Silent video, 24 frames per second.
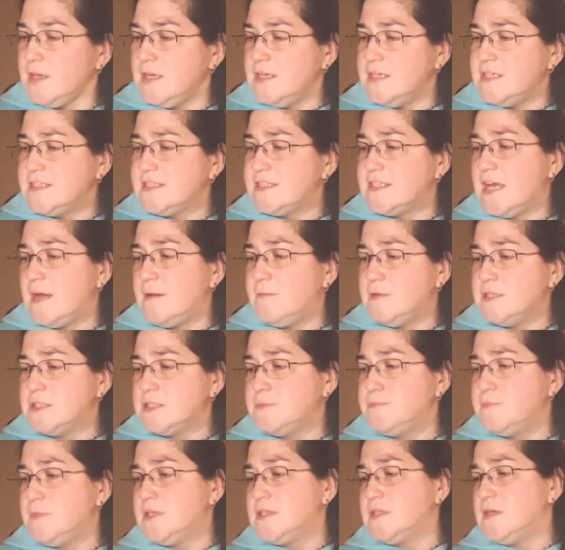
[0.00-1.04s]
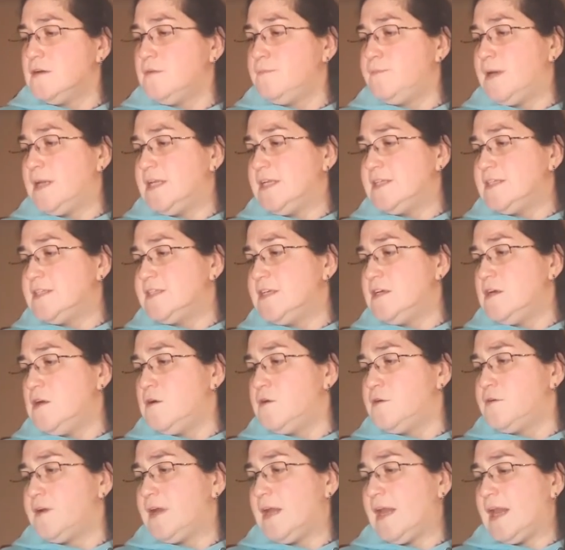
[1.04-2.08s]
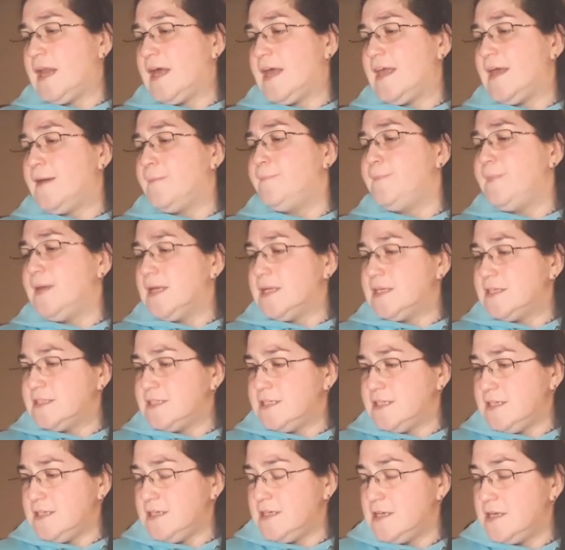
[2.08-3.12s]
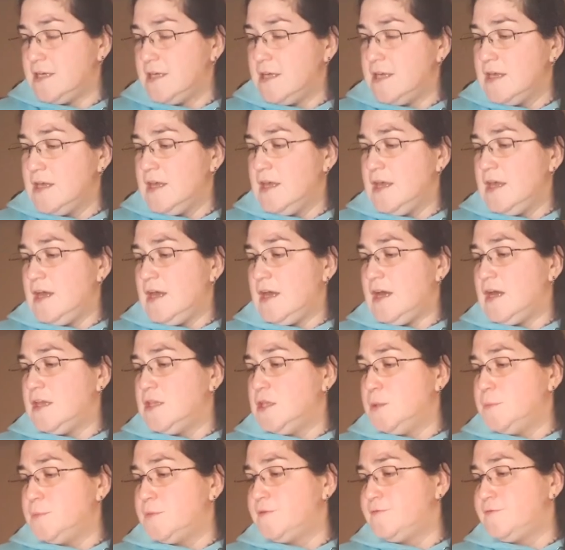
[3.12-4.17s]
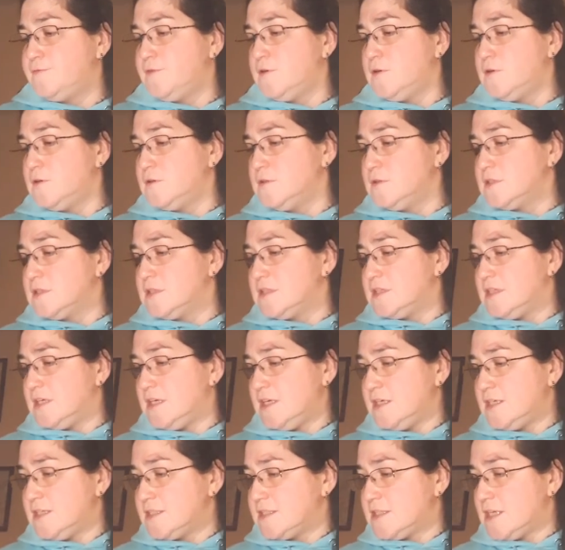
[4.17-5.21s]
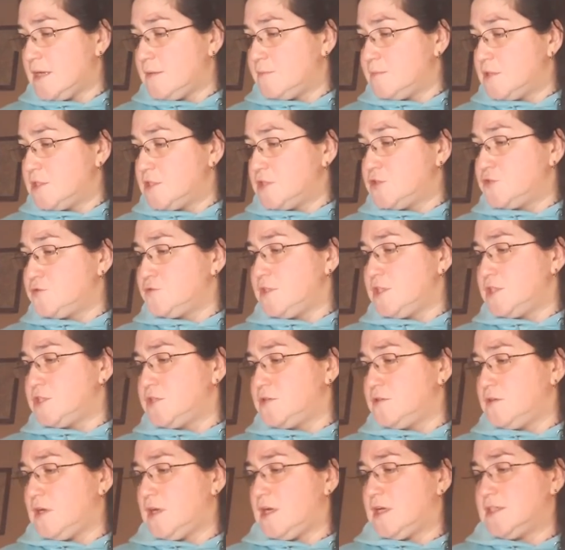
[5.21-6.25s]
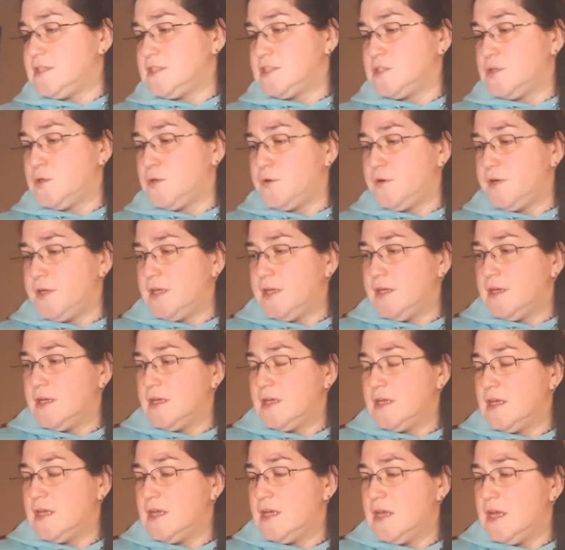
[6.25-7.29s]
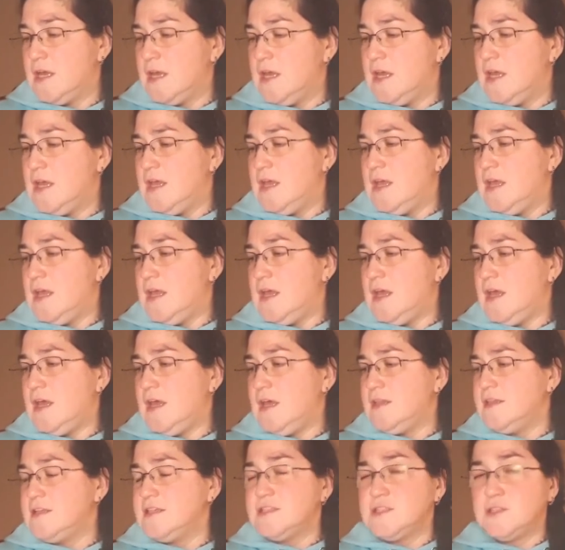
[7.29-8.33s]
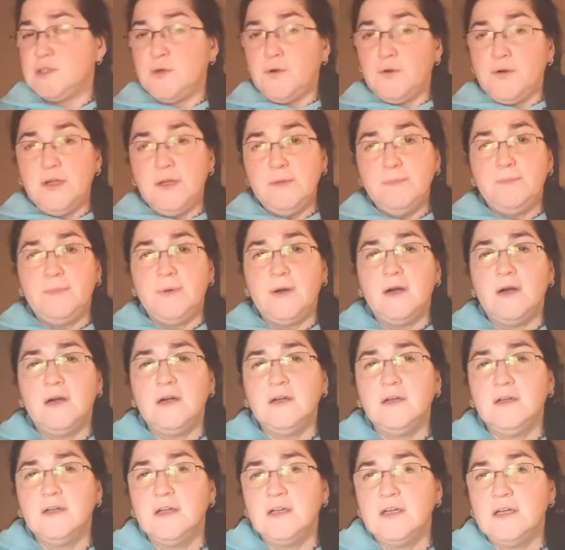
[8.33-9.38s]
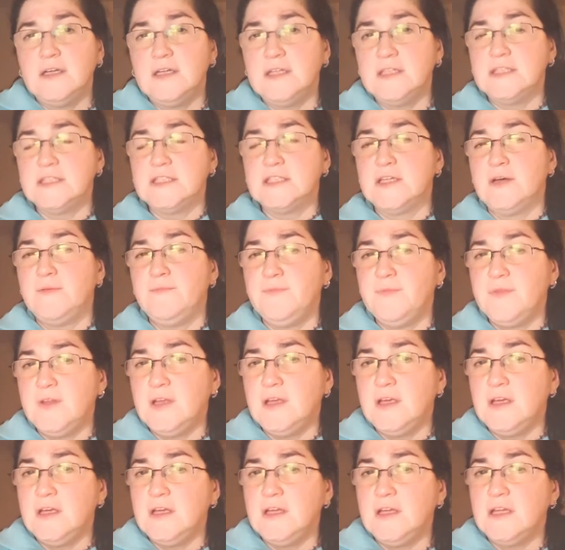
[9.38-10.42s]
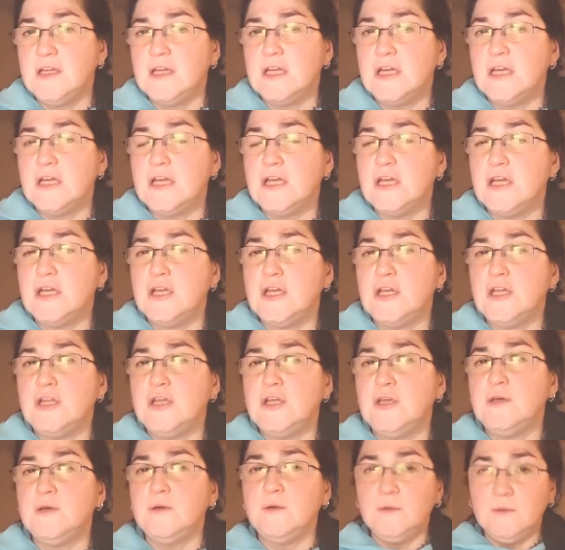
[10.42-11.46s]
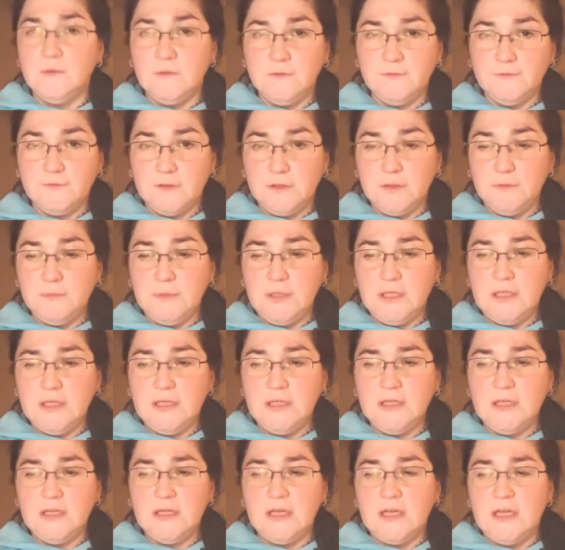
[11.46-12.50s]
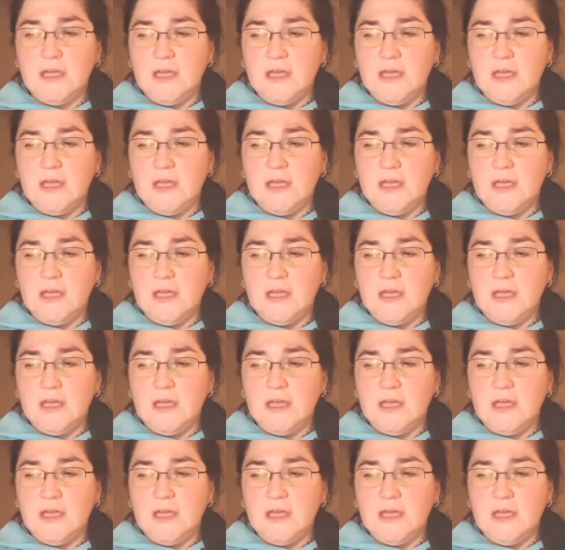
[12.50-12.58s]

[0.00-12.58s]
establishment of validity or reliability, and number 4, test administration and scoring. And the scoring part is something new for me.